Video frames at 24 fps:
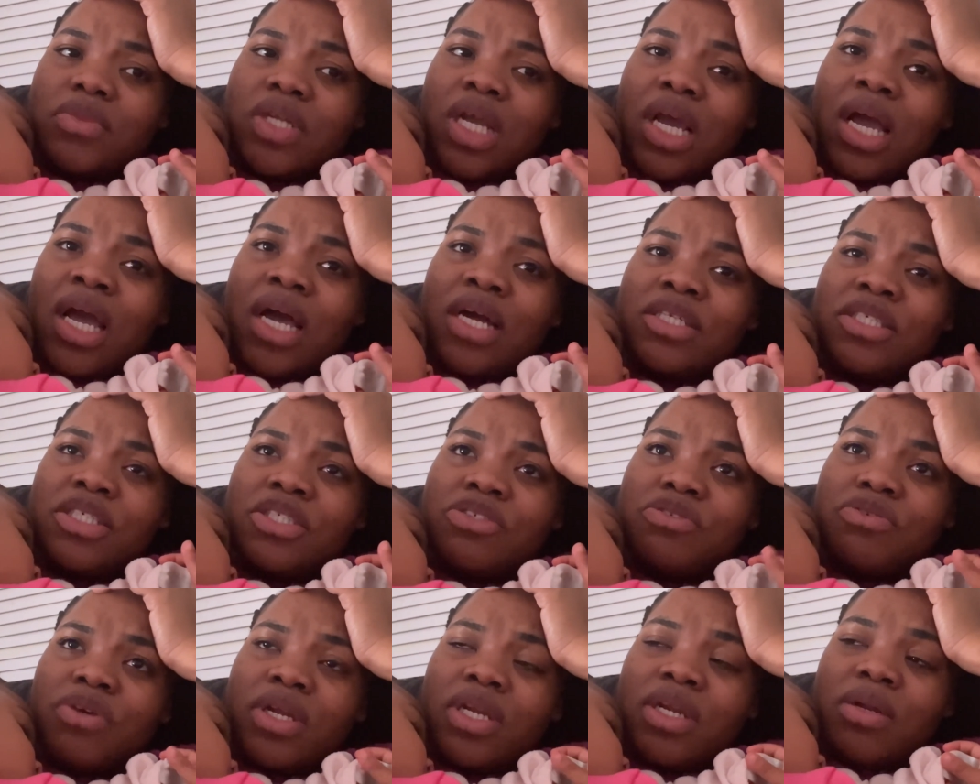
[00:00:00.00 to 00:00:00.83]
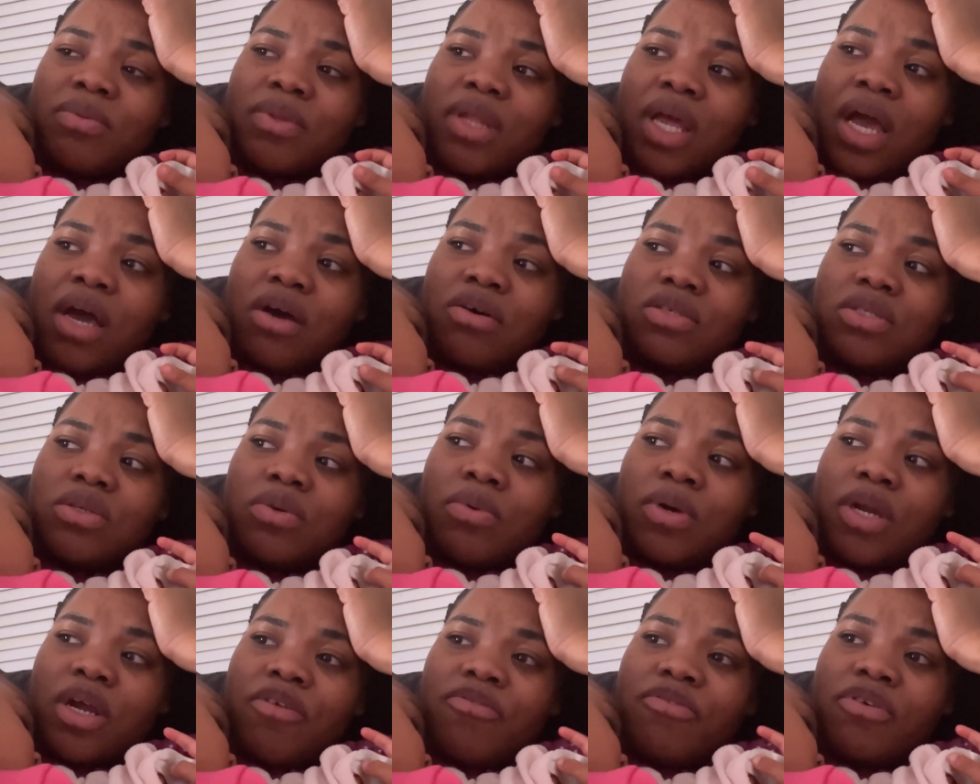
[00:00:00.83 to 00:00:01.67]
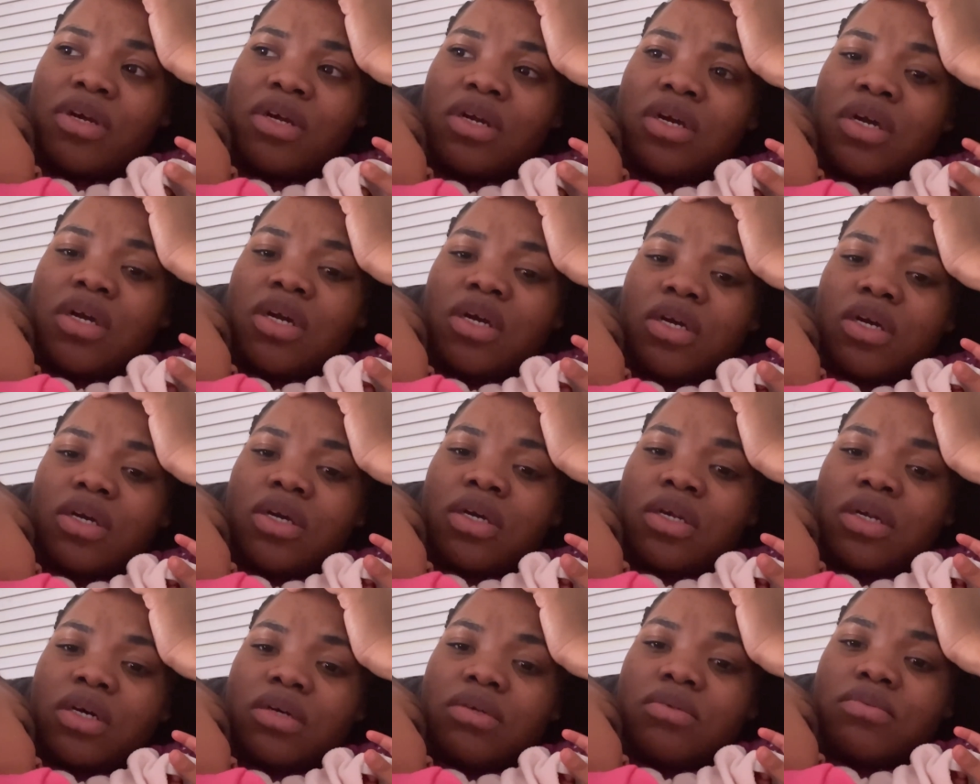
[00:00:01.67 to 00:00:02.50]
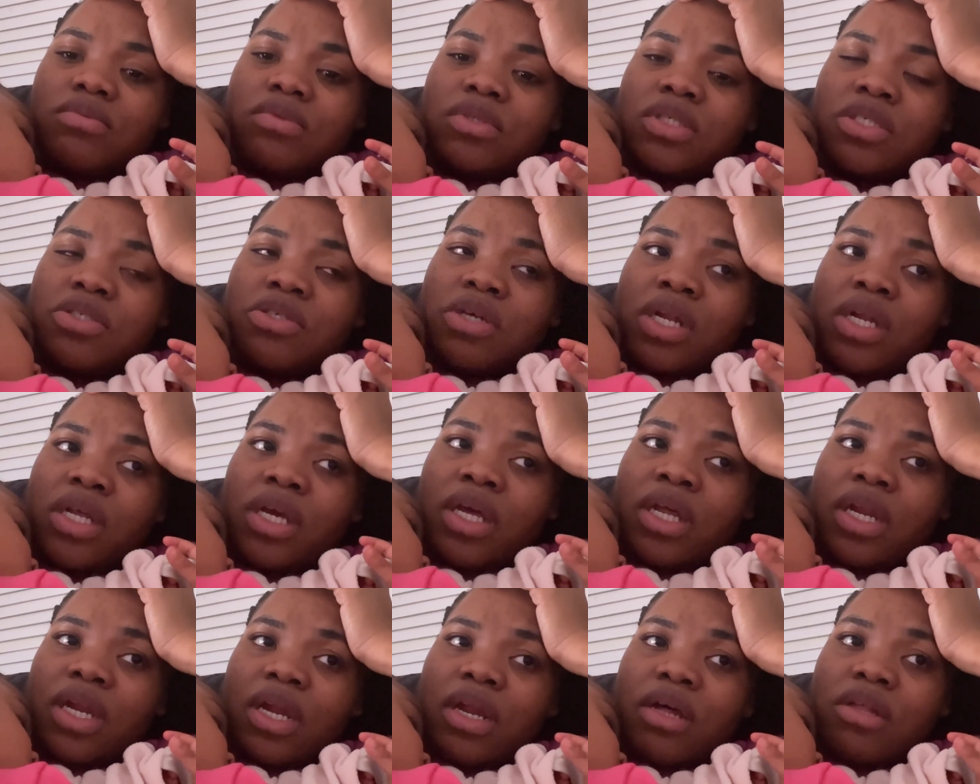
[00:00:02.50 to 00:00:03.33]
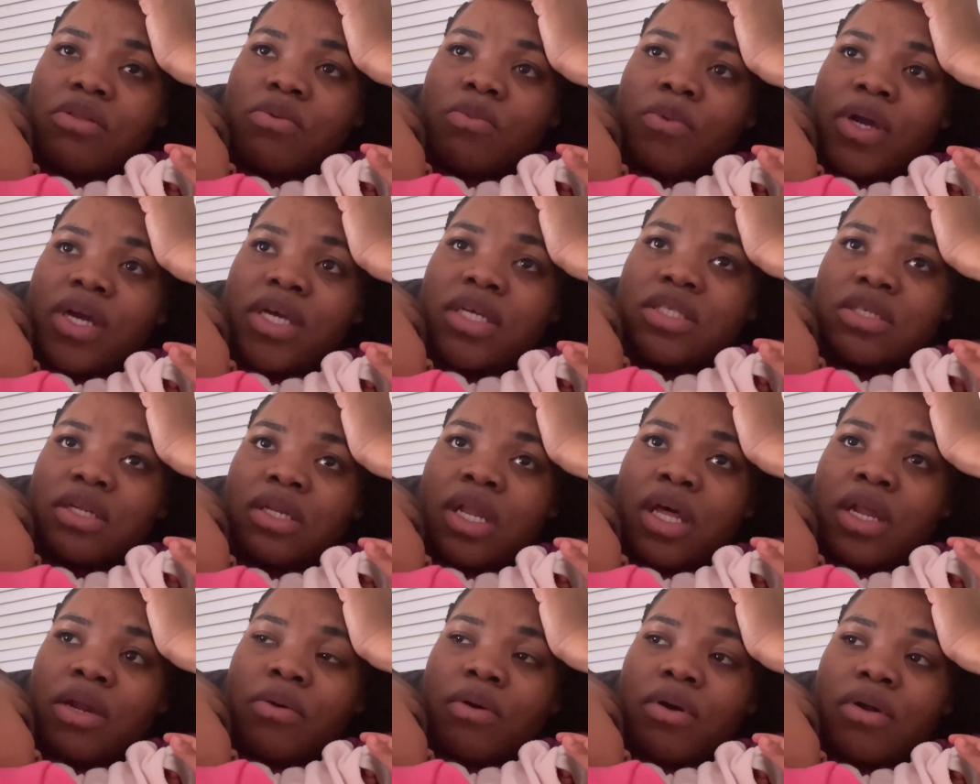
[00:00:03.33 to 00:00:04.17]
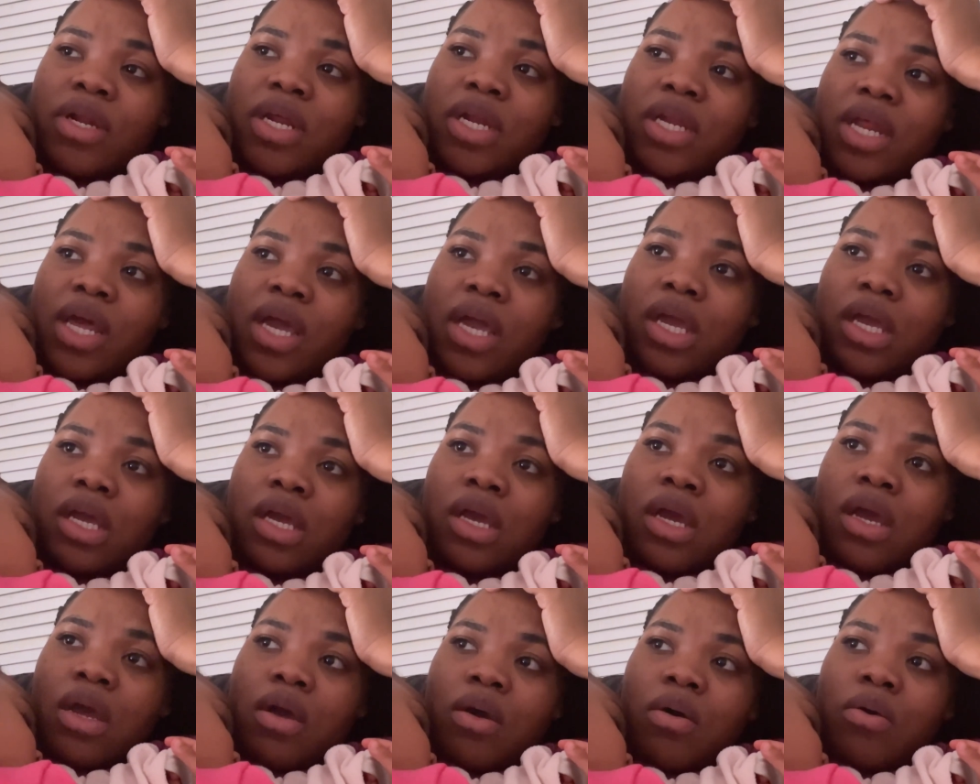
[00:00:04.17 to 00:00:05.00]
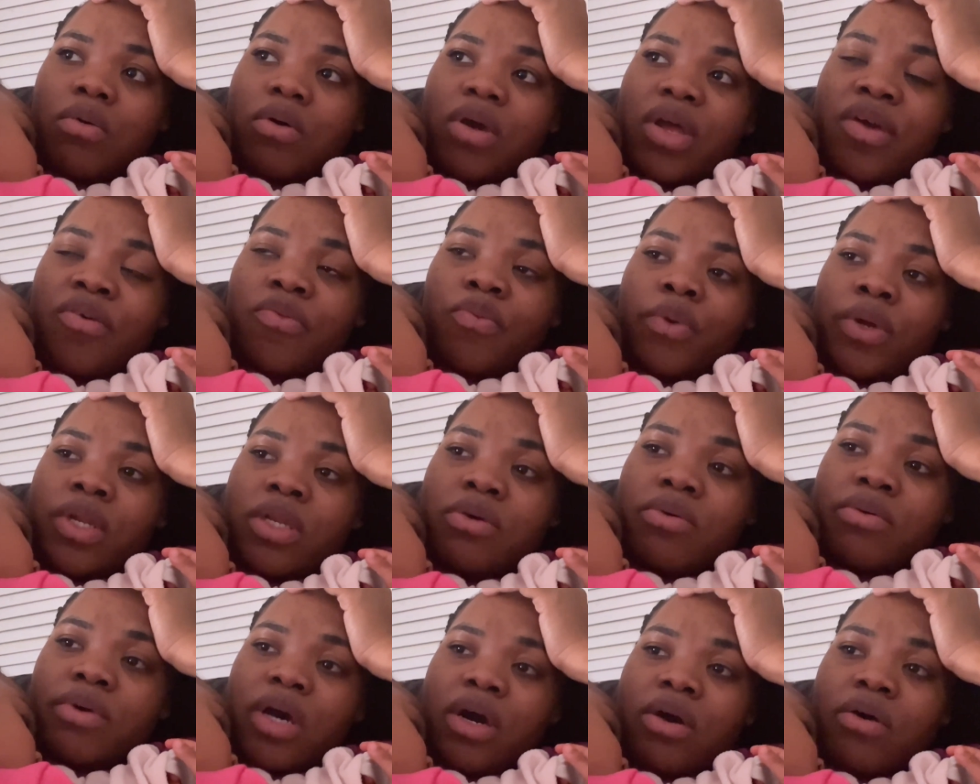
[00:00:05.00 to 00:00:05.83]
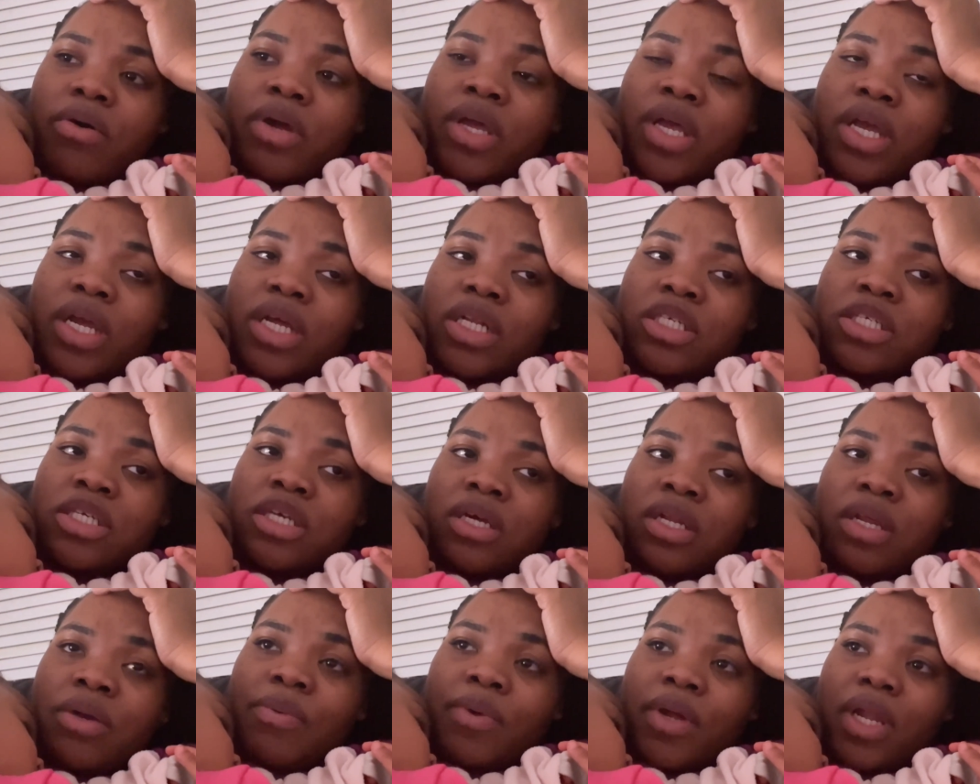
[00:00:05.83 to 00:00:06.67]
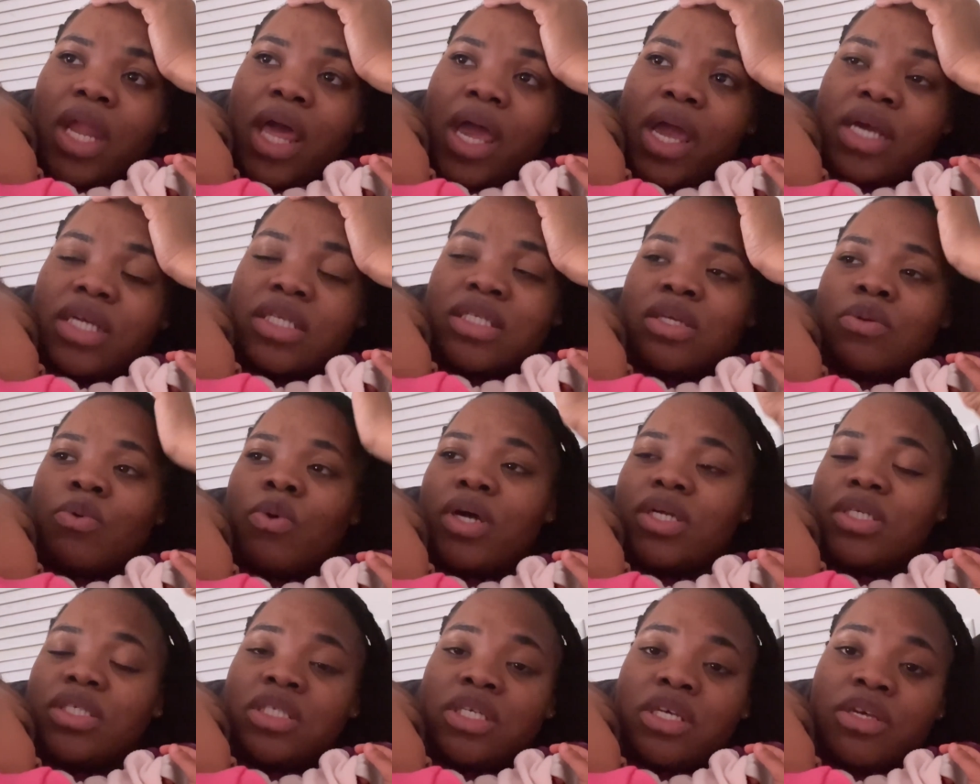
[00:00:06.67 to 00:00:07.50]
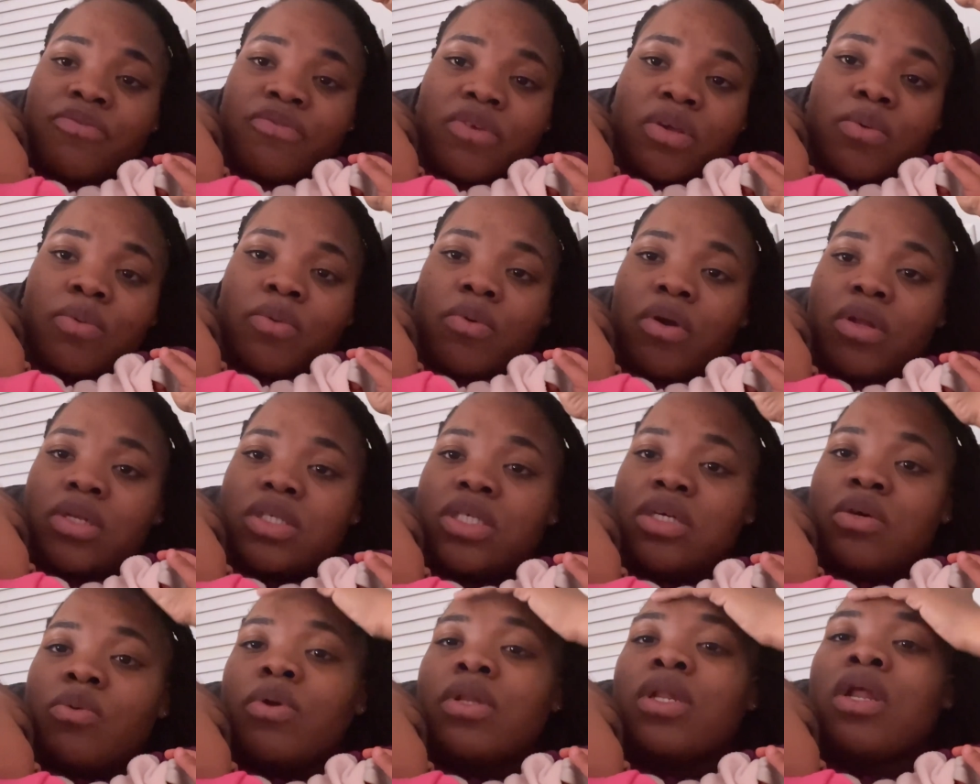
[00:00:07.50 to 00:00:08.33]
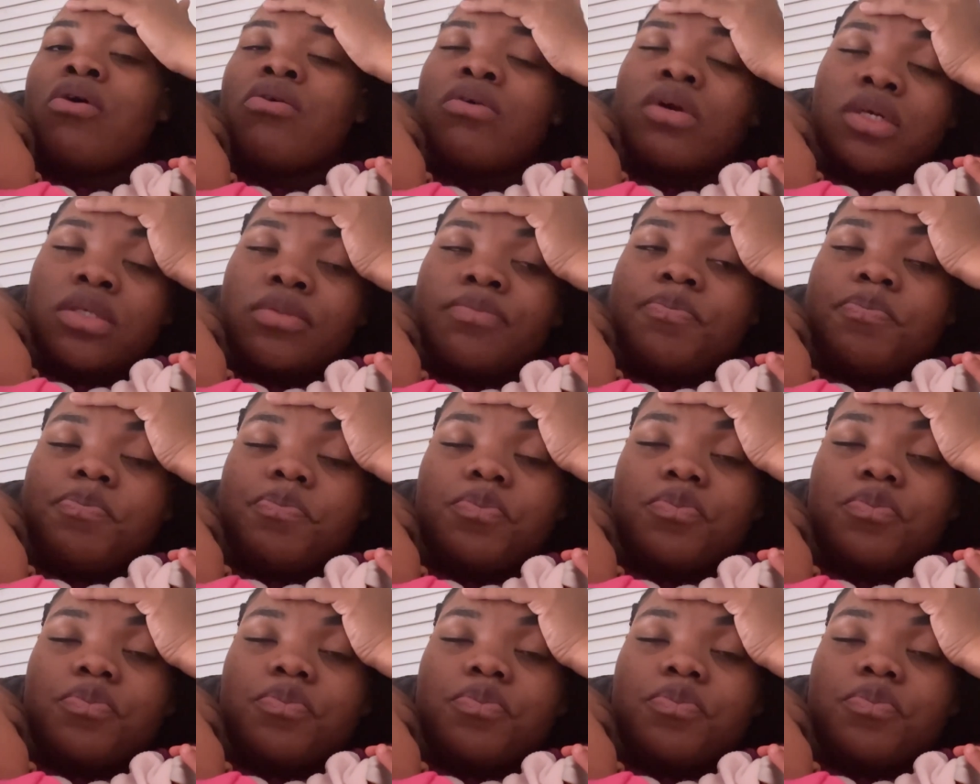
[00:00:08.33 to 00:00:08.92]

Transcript: I just straighten up the house or whatever, you know, just try to get it out the way. So later on the day, if we do go, he could chill and relax and watch TV and chill with Logan